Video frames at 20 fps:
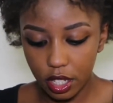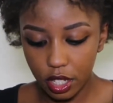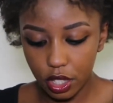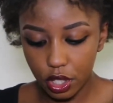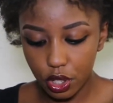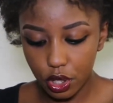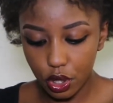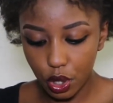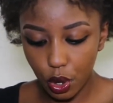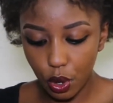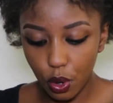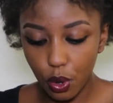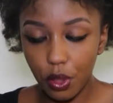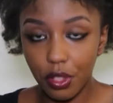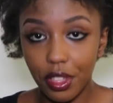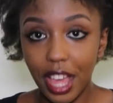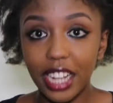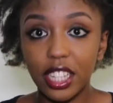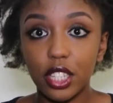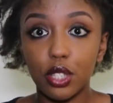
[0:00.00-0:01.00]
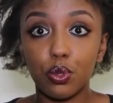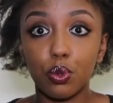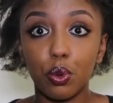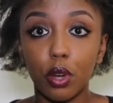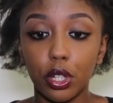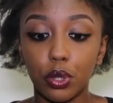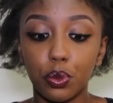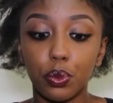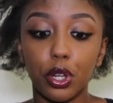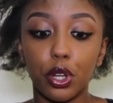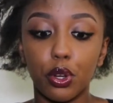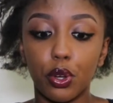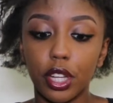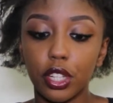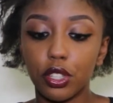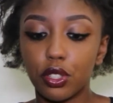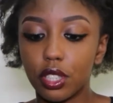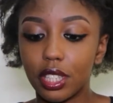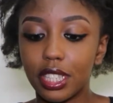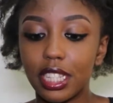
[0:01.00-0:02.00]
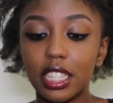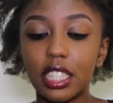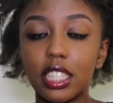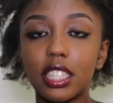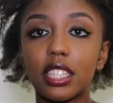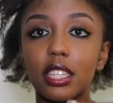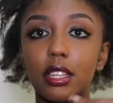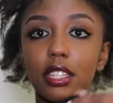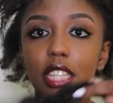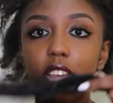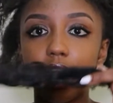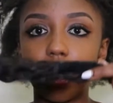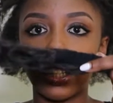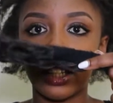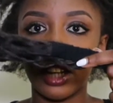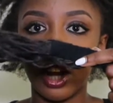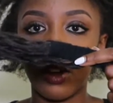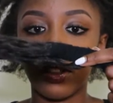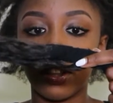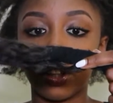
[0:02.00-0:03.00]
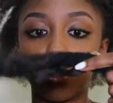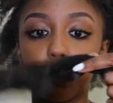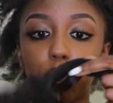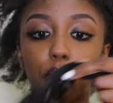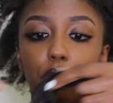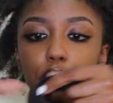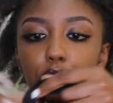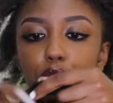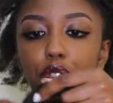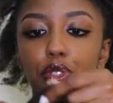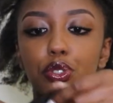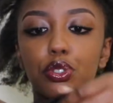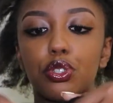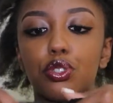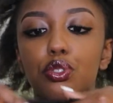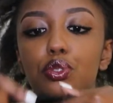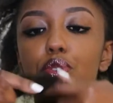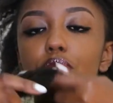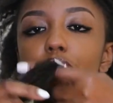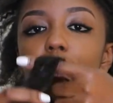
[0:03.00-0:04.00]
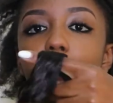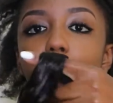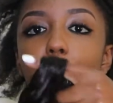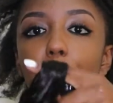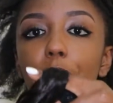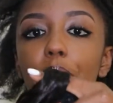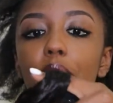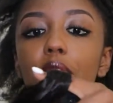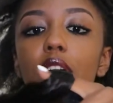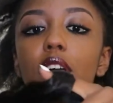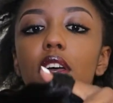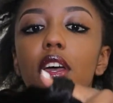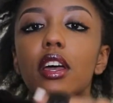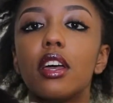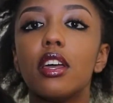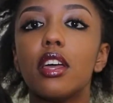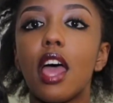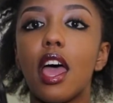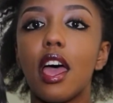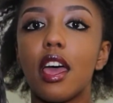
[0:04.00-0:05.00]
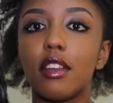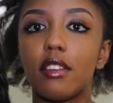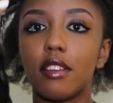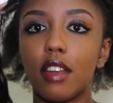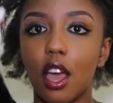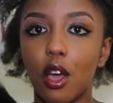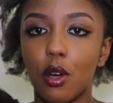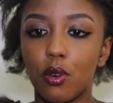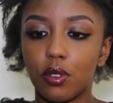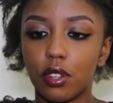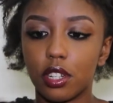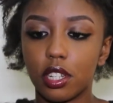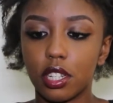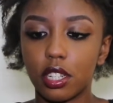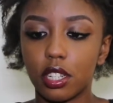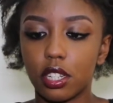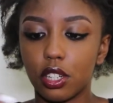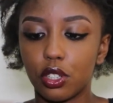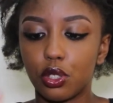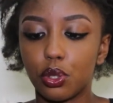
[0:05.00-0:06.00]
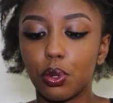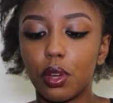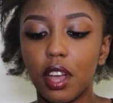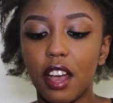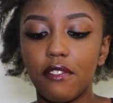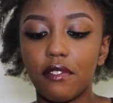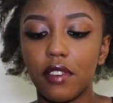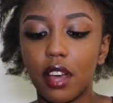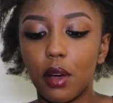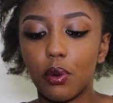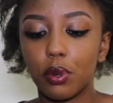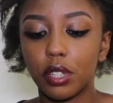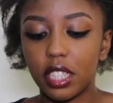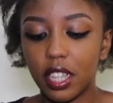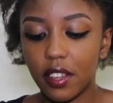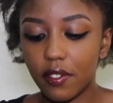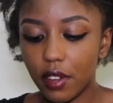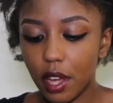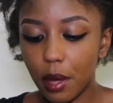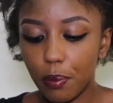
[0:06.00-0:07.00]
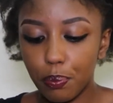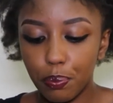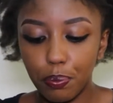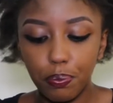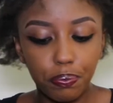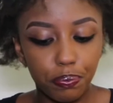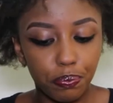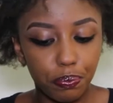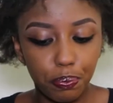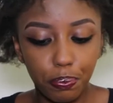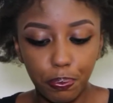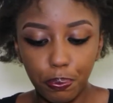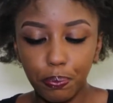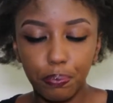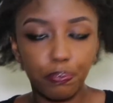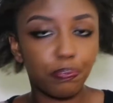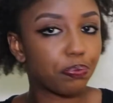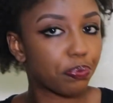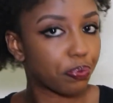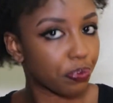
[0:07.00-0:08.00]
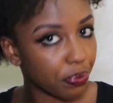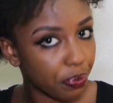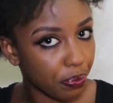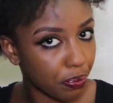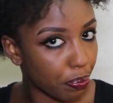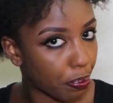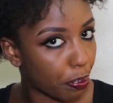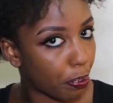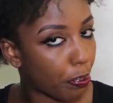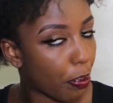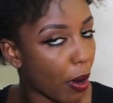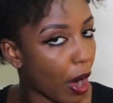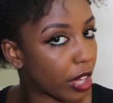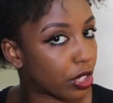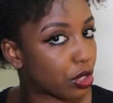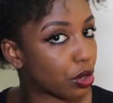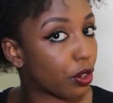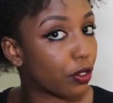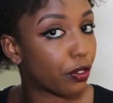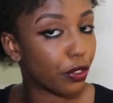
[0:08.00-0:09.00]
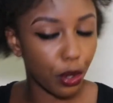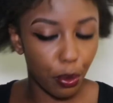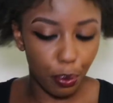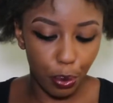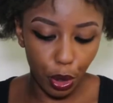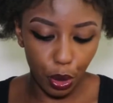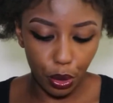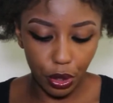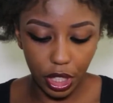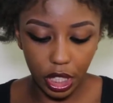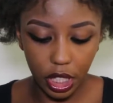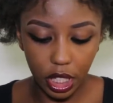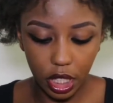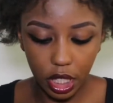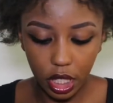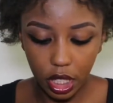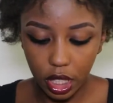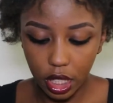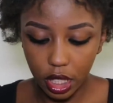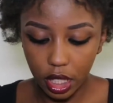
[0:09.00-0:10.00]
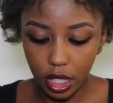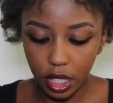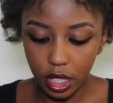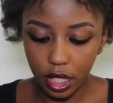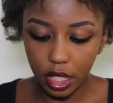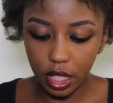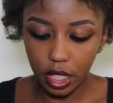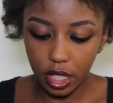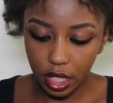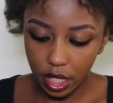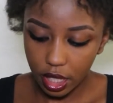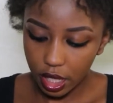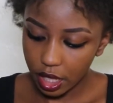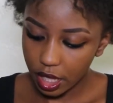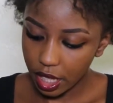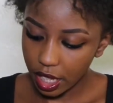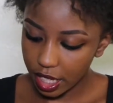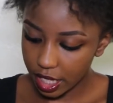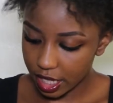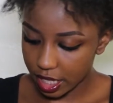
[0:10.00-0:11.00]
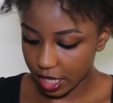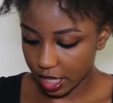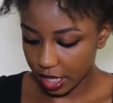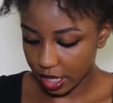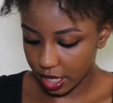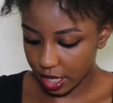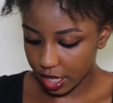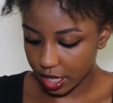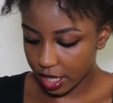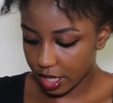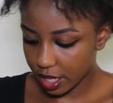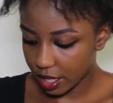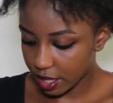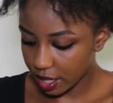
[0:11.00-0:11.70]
So that is what this is the side now that you're going to use to wrap around to cover whatever part of your pony exists.